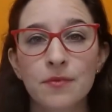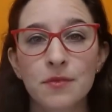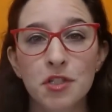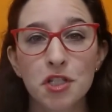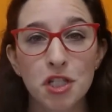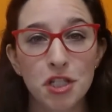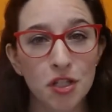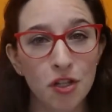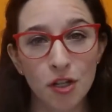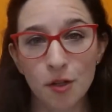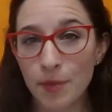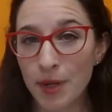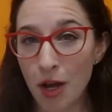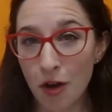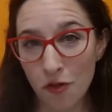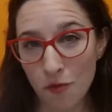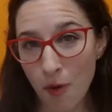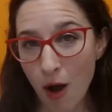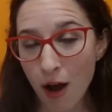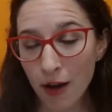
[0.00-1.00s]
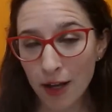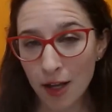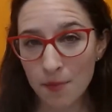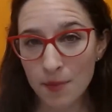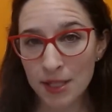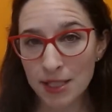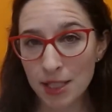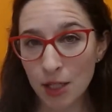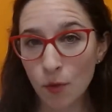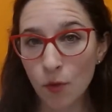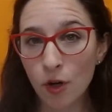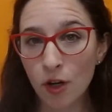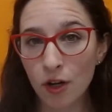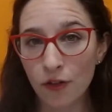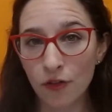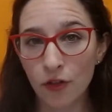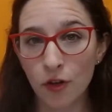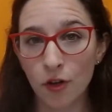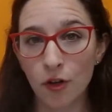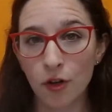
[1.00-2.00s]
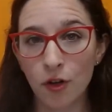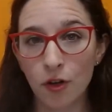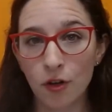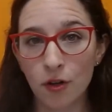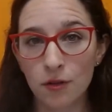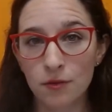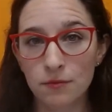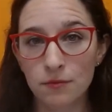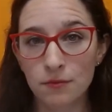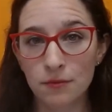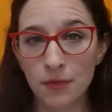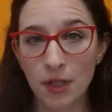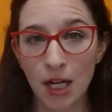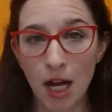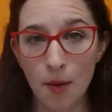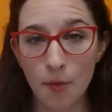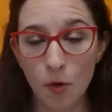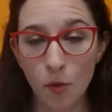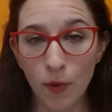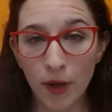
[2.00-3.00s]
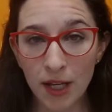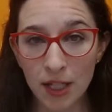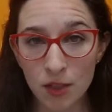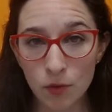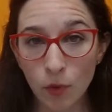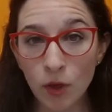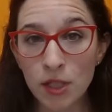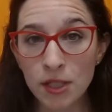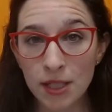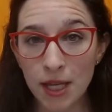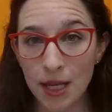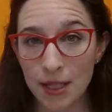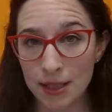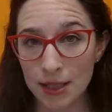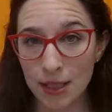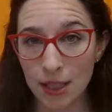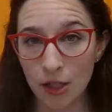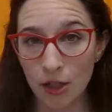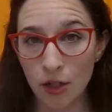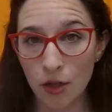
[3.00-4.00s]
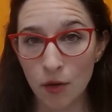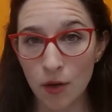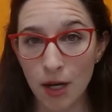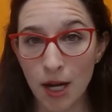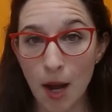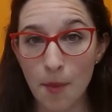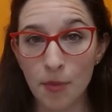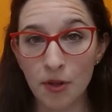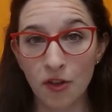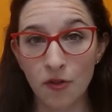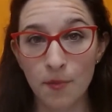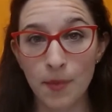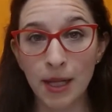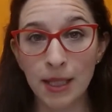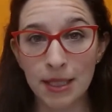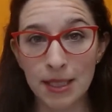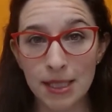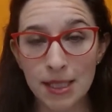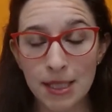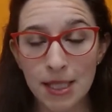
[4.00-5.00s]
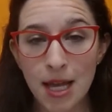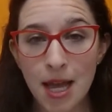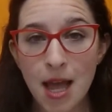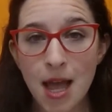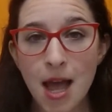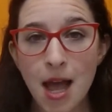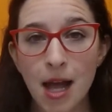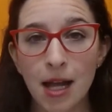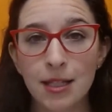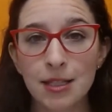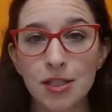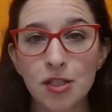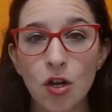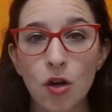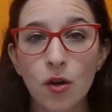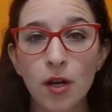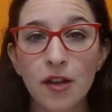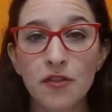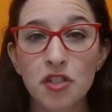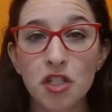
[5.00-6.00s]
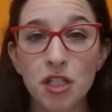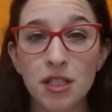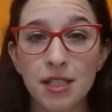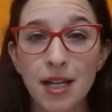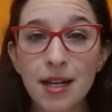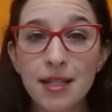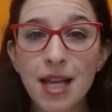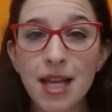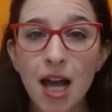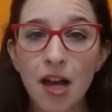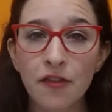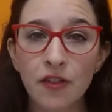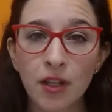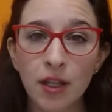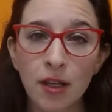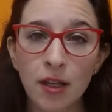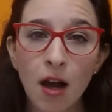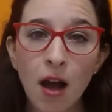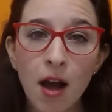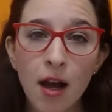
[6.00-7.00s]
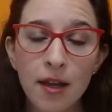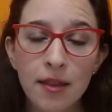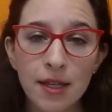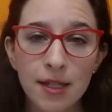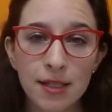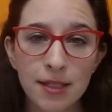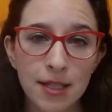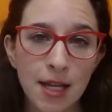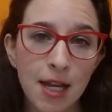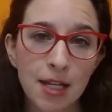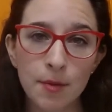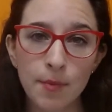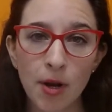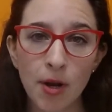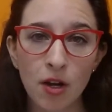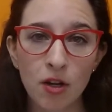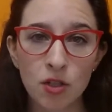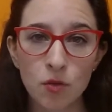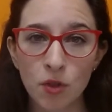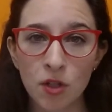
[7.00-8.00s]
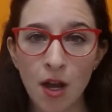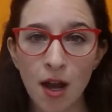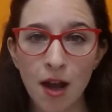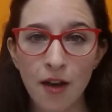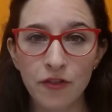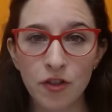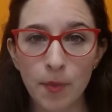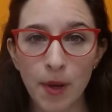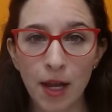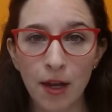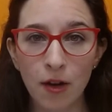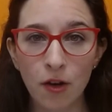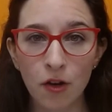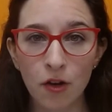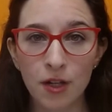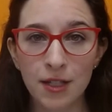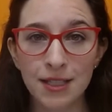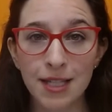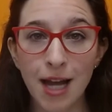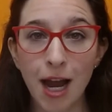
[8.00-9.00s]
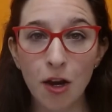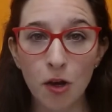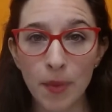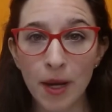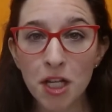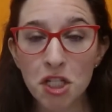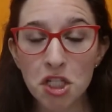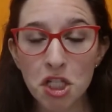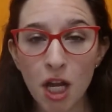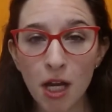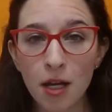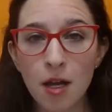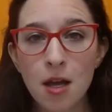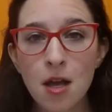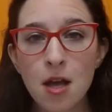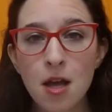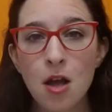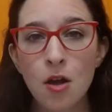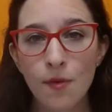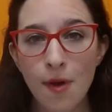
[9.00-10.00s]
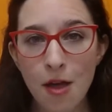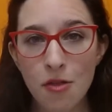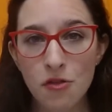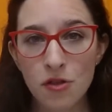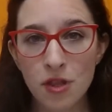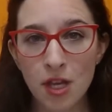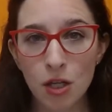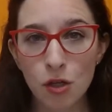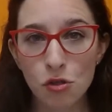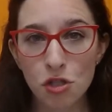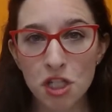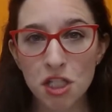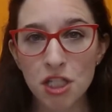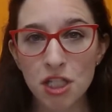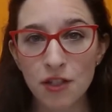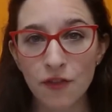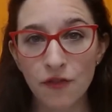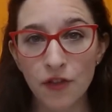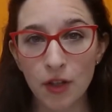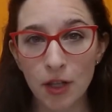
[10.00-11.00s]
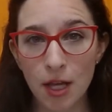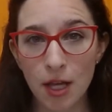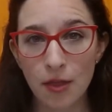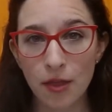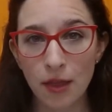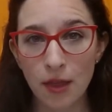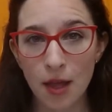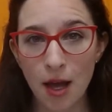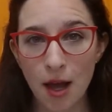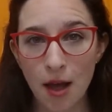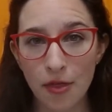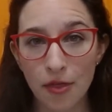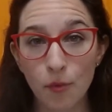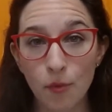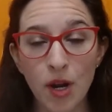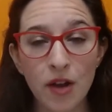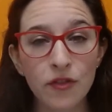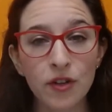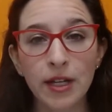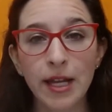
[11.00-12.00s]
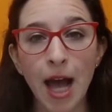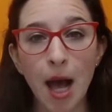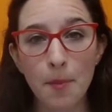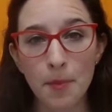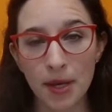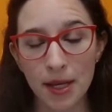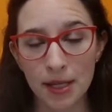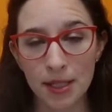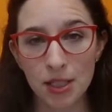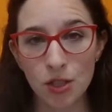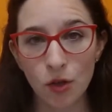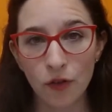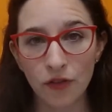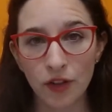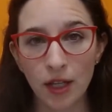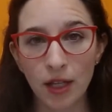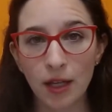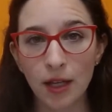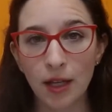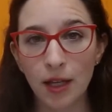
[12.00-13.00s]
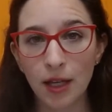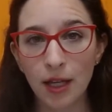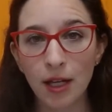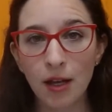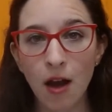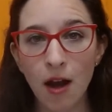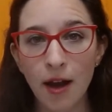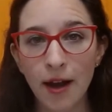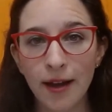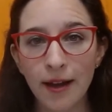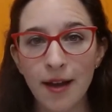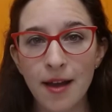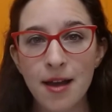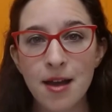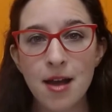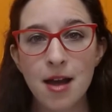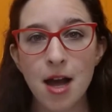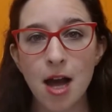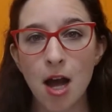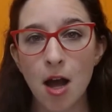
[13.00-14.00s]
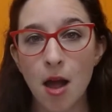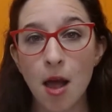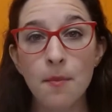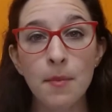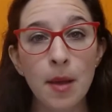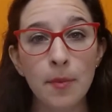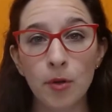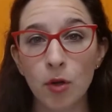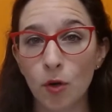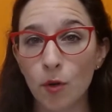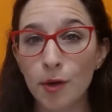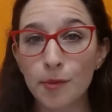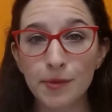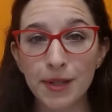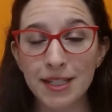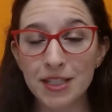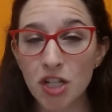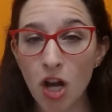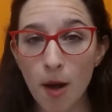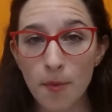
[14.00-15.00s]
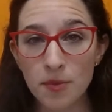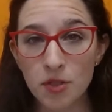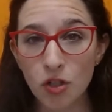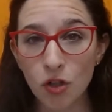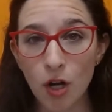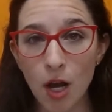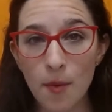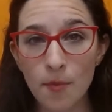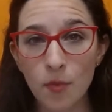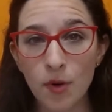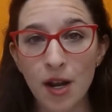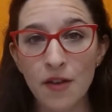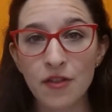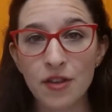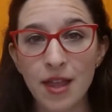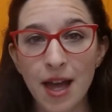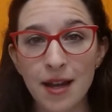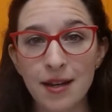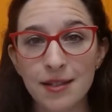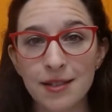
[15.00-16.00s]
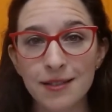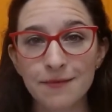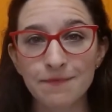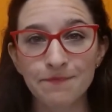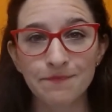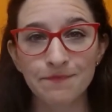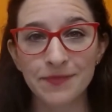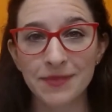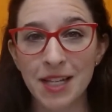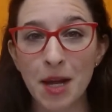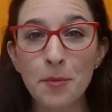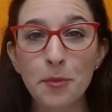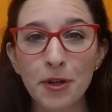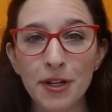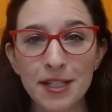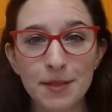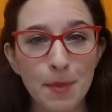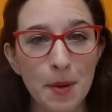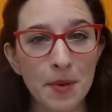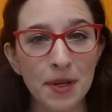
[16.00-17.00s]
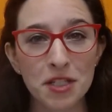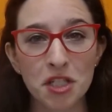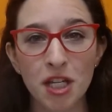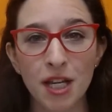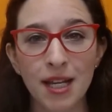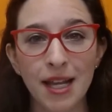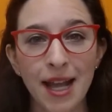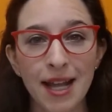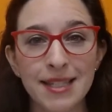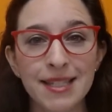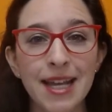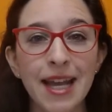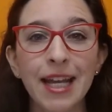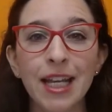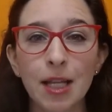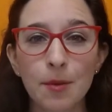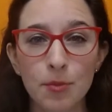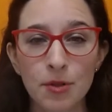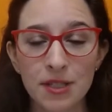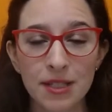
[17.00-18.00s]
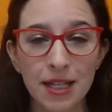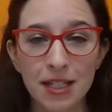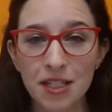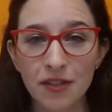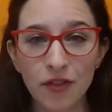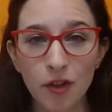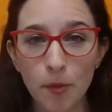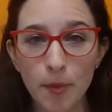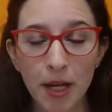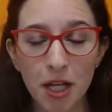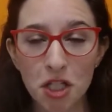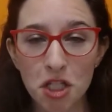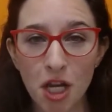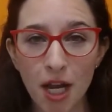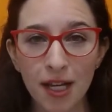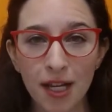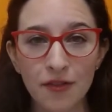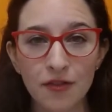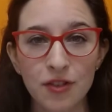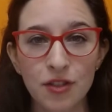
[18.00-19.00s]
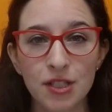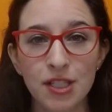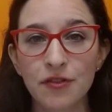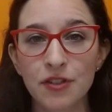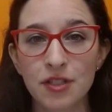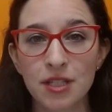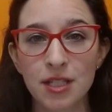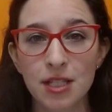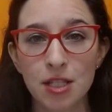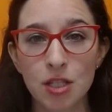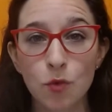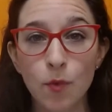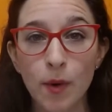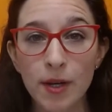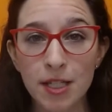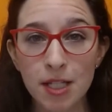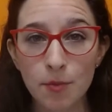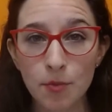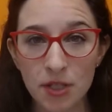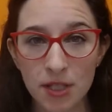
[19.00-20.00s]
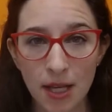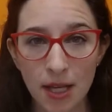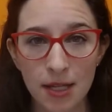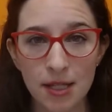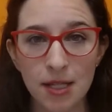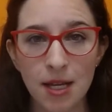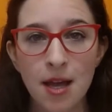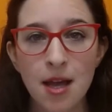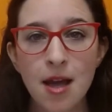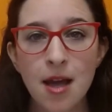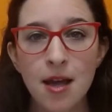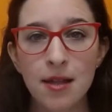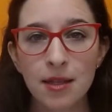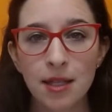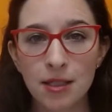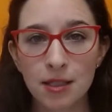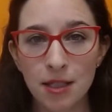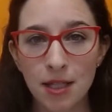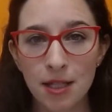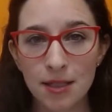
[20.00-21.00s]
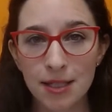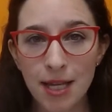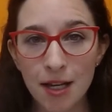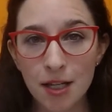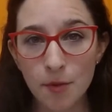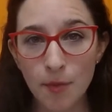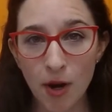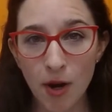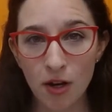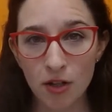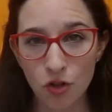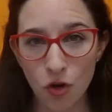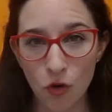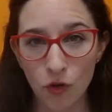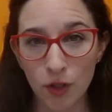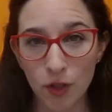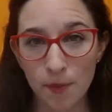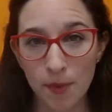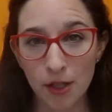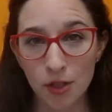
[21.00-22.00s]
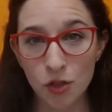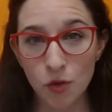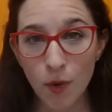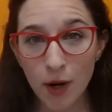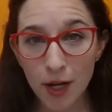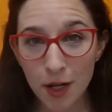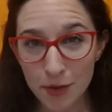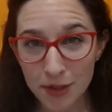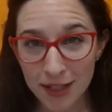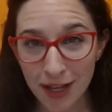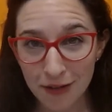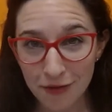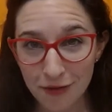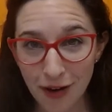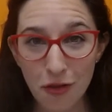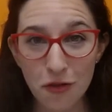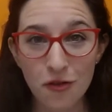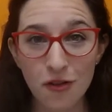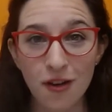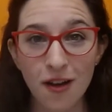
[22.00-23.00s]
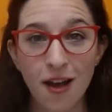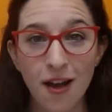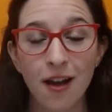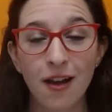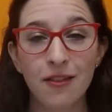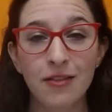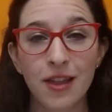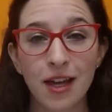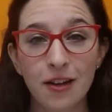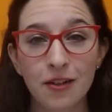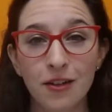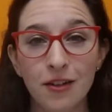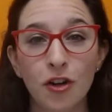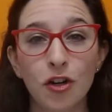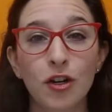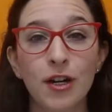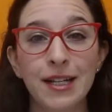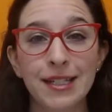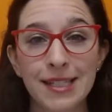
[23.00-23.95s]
she's going to be out of pocket missing work for a couple weeks, worst case scenario, a couple of months. And so if she does have E I, the intended parents will not have to pay her entire paycheck. Rather, they usually just fill Uh, whatever gap is. So if E I uh, and maybe her workplace tops her up, whatever that number is, maybe she gets eighty percent of her paycheck. If the difference is twenty percent, the intended parents are only paying twenty percent rather than her